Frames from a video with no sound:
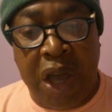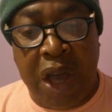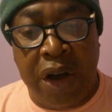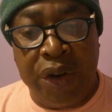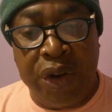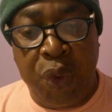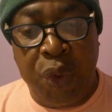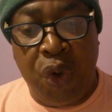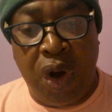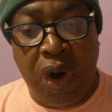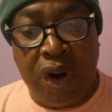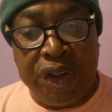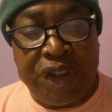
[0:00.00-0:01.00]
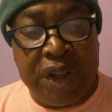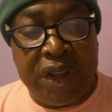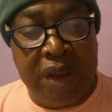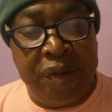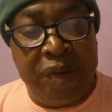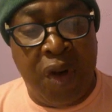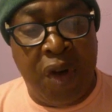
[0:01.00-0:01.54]
behind the wheel are
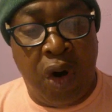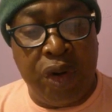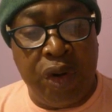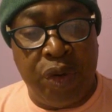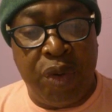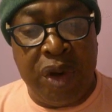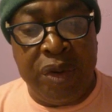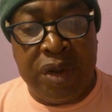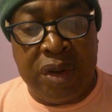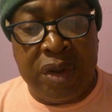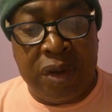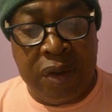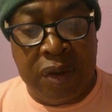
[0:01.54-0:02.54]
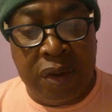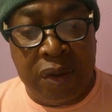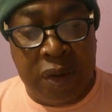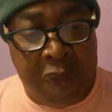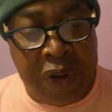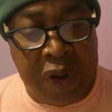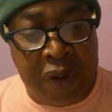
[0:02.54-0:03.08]
safe on the roads.
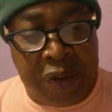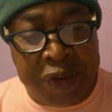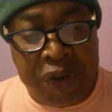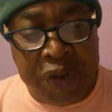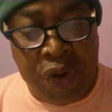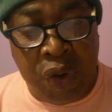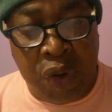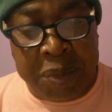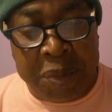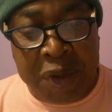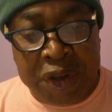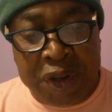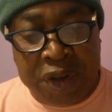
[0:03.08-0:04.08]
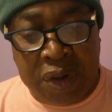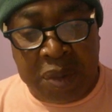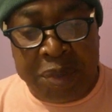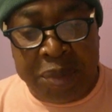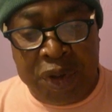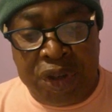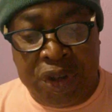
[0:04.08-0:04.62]
Many of the new updates
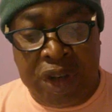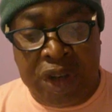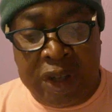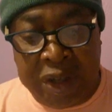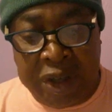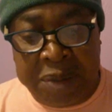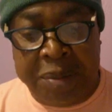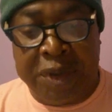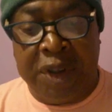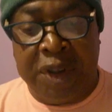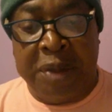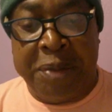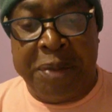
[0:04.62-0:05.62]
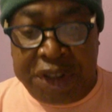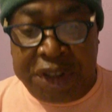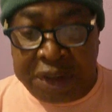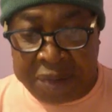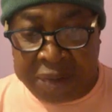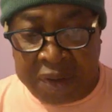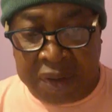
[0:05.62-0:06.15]
are particularly
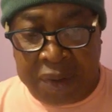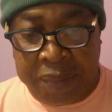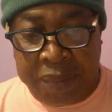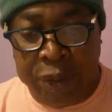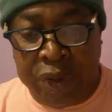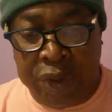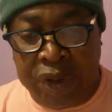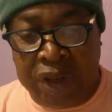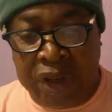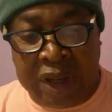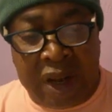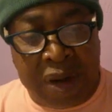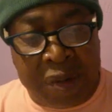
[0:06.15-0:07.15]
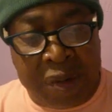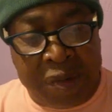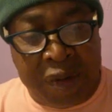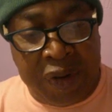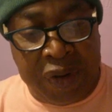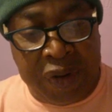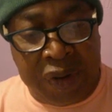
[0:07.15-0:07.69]
specific, including
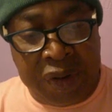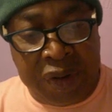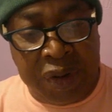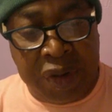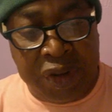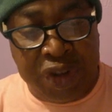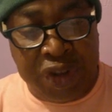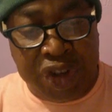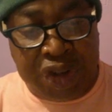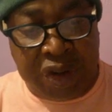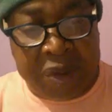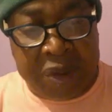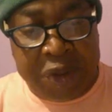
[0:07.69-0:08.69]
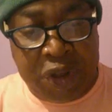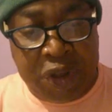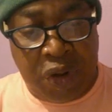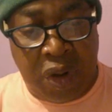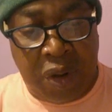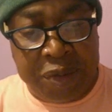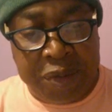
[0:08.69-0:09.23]
clarifying the
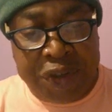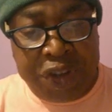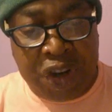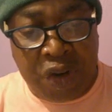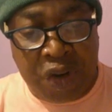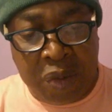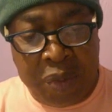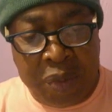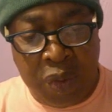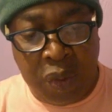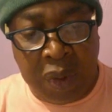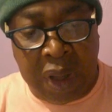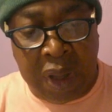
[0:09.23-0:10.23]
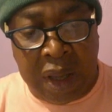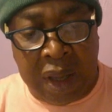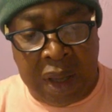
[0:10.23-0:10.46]
description of cerebral